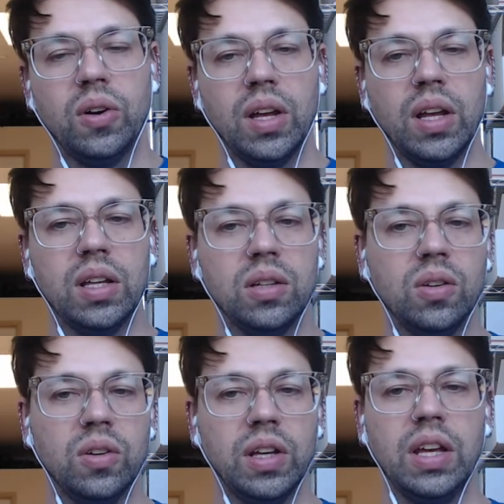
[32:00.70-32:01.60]
Learning
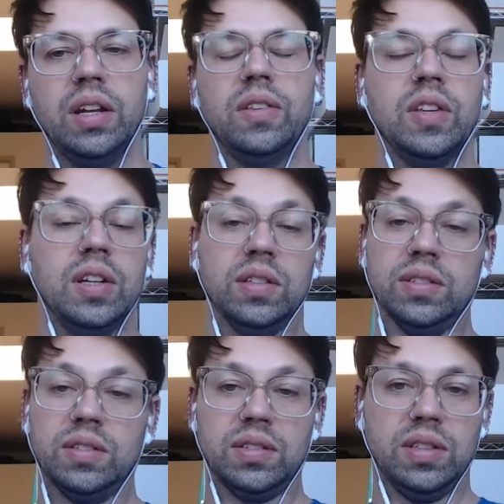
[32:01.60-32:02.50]
anything is
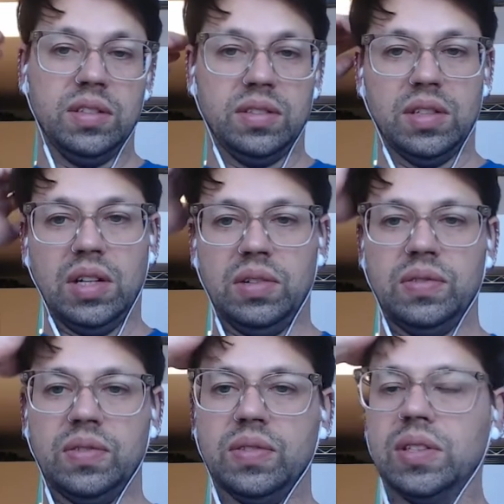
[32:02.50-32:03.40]
tough.
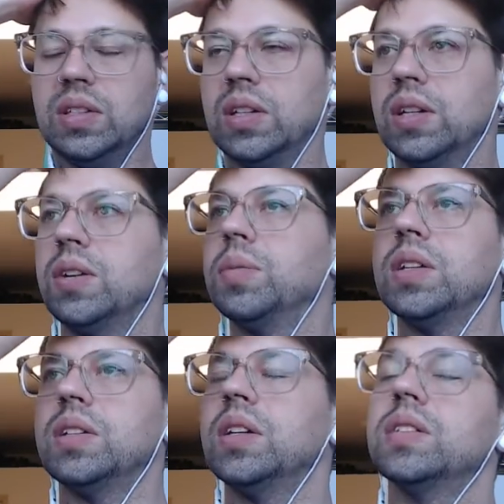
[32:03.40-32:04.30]
It
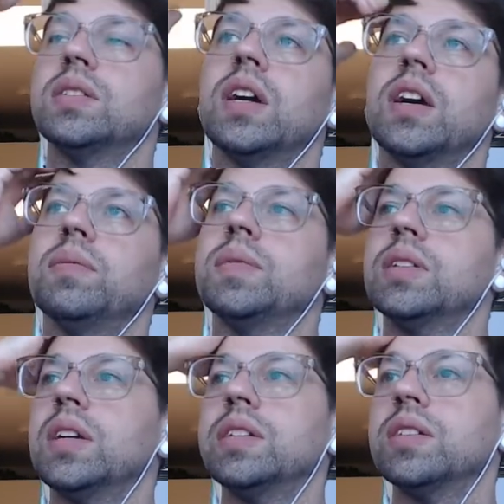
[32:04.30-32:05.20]
takes time. It takes
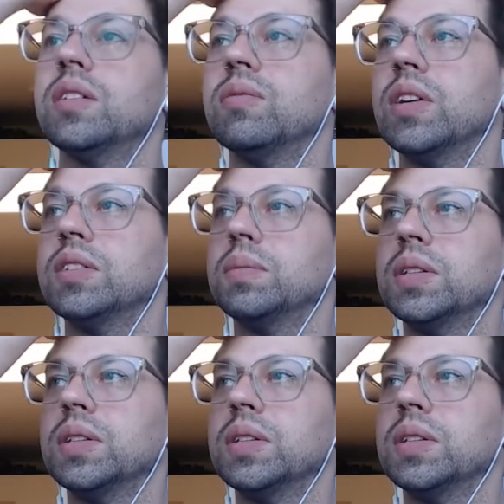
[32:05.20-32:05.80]
an investment.